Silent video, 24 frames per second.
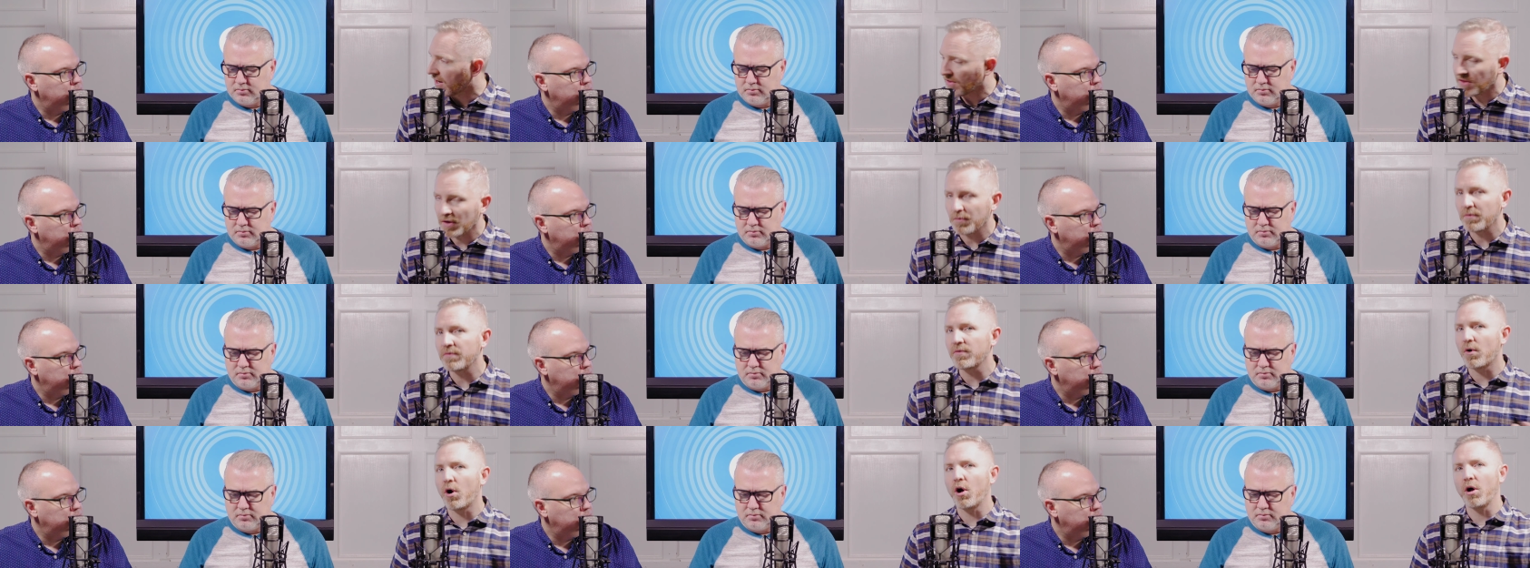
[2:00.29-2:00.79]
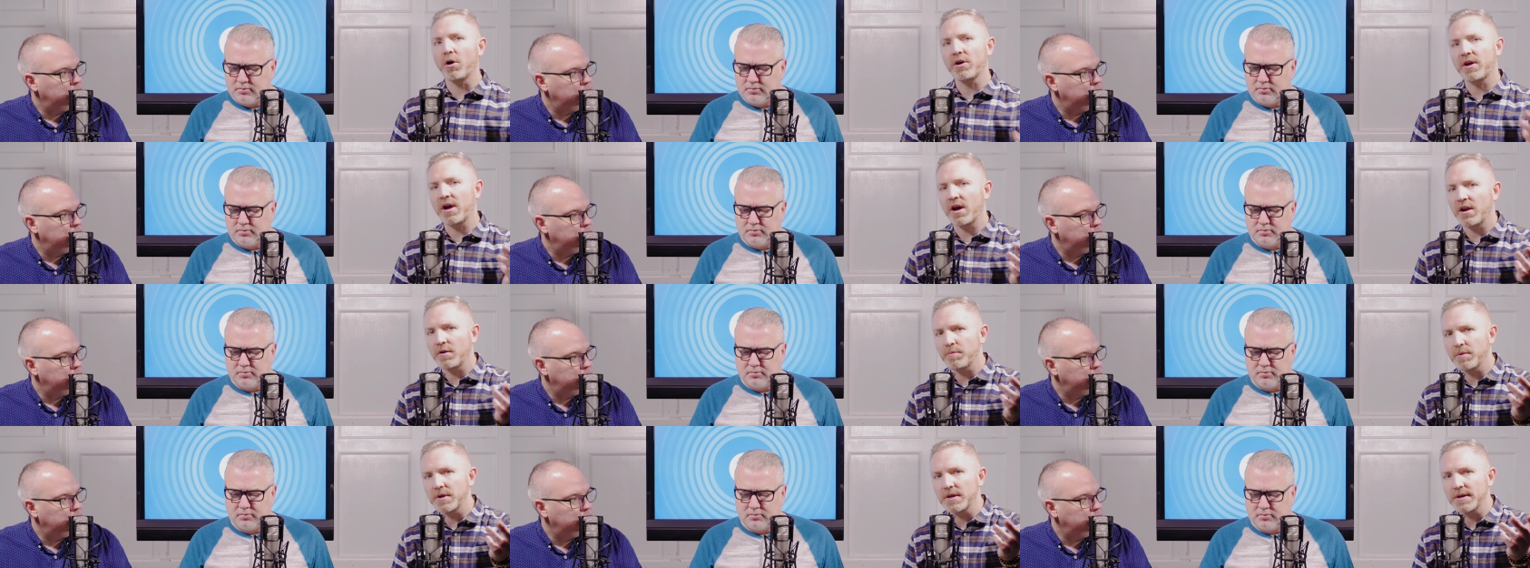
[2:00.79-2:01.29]
Speaker 1: And I think we've all
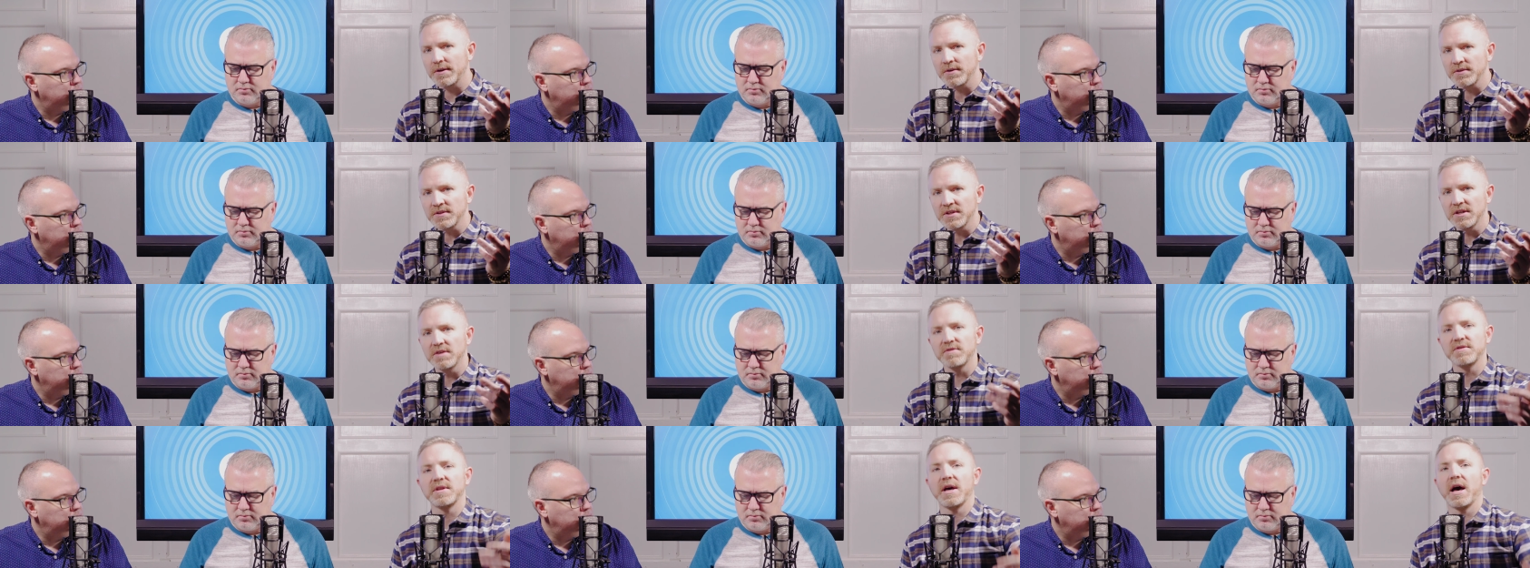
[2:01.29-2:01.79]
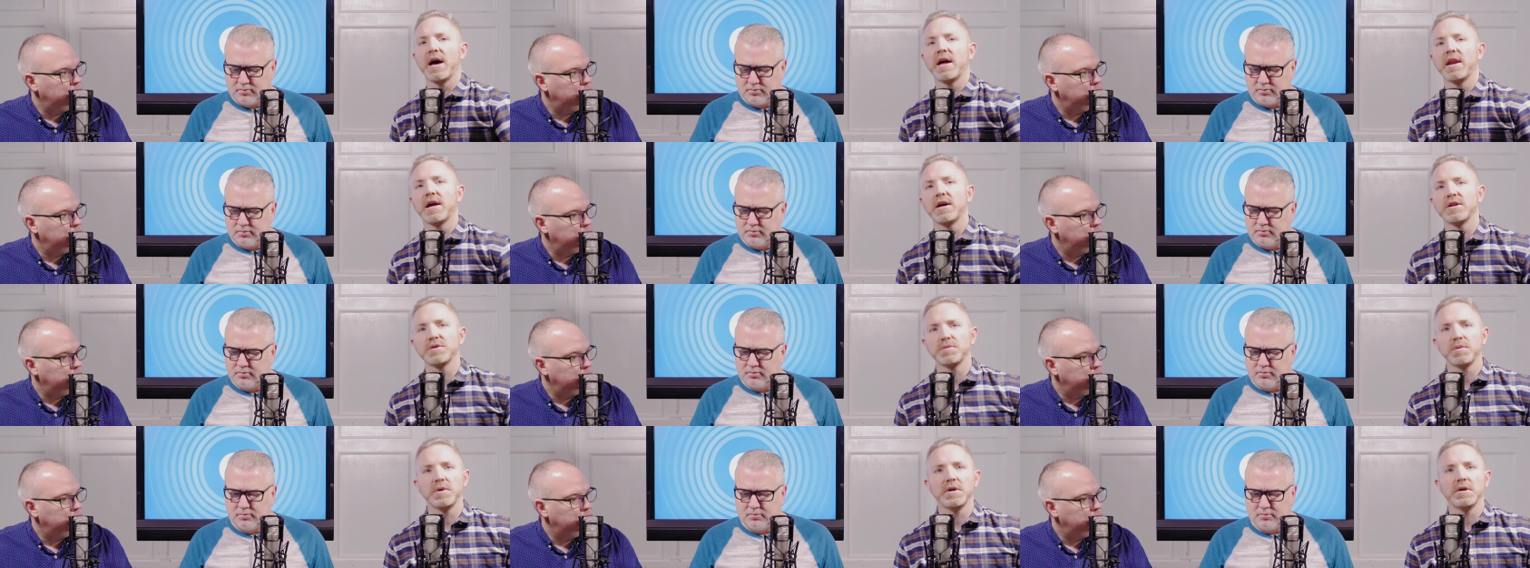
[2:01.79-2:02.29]
kind of been guilty of
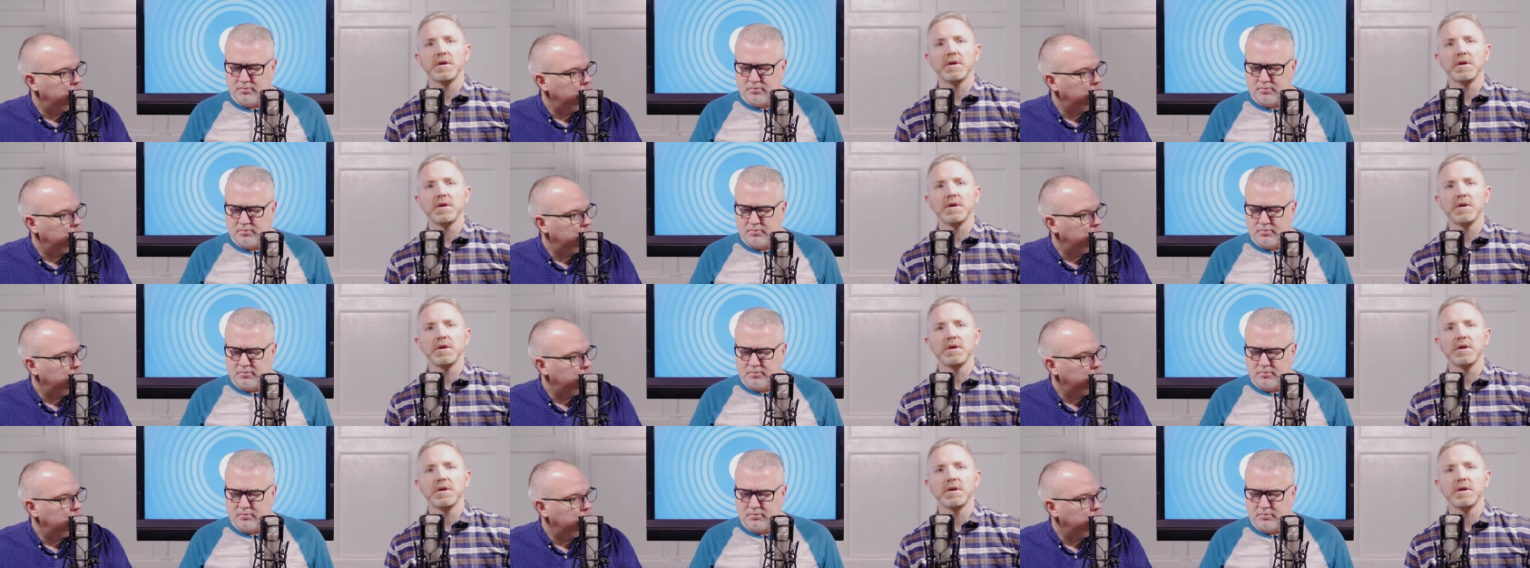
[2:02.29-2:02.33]
that as